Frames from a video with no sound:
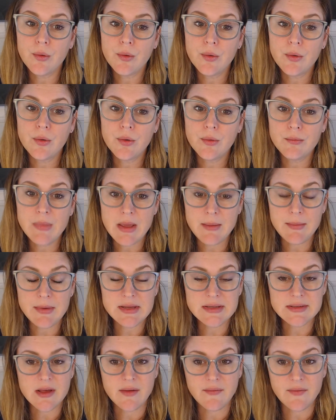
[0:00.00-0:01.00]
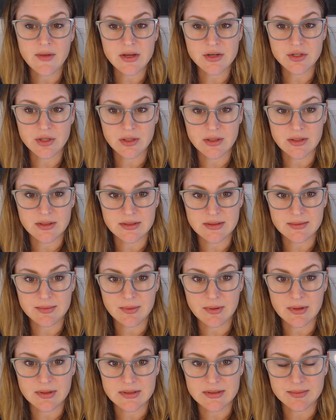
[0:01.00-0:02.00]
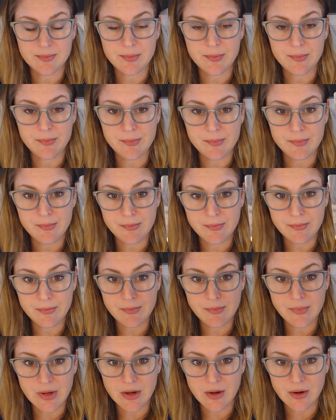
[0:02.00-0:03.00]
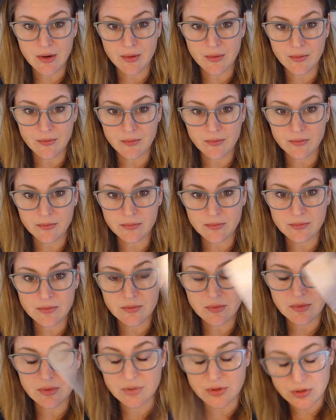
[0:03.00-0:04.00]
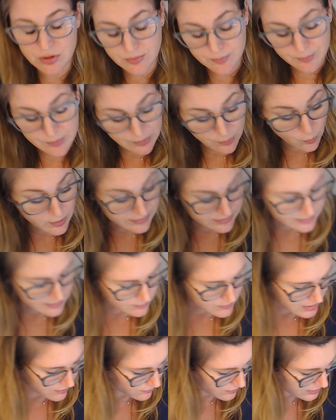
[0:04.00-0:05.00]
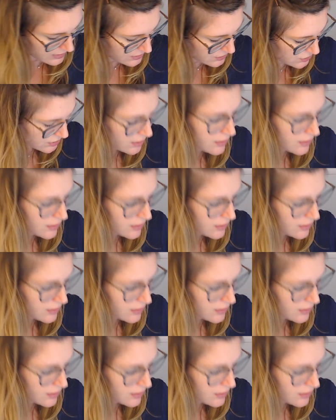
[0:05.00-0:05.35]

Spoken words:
maybe salvation is you know, within my reach.